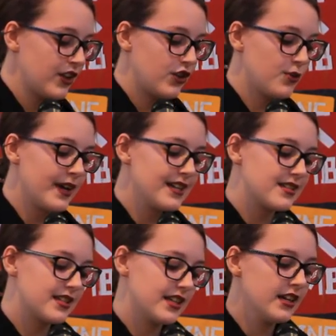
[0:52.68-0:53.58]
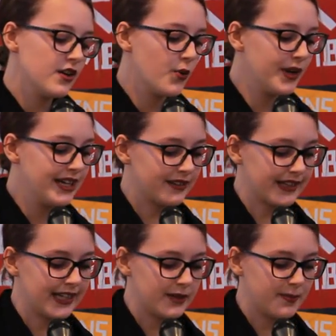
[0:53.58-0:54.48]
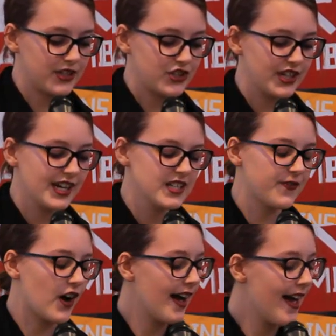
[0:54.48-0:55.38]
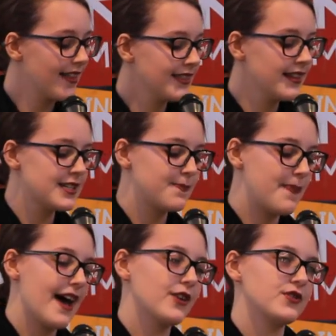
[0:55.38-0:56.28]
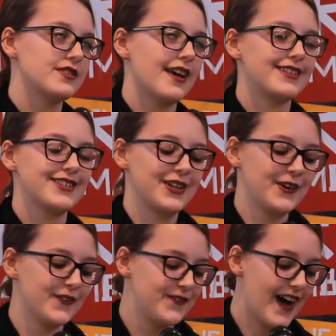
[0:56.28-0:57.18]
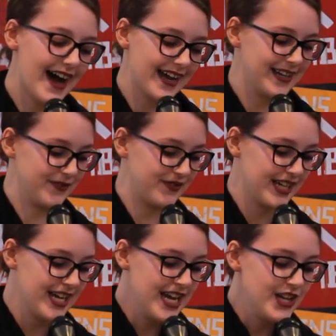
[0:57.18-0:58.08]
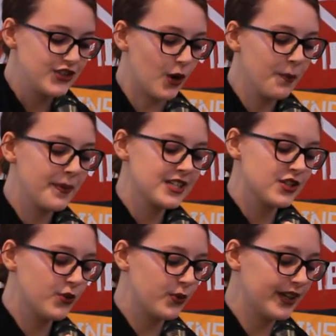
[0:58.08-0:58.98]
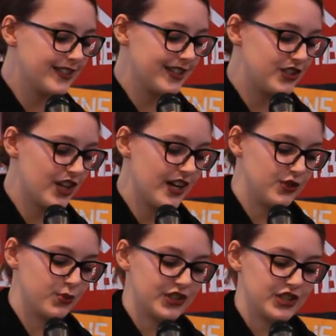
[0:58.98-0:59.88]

You may see a weak link, but she has fought endless battles and survived. Don't be so quick to judge when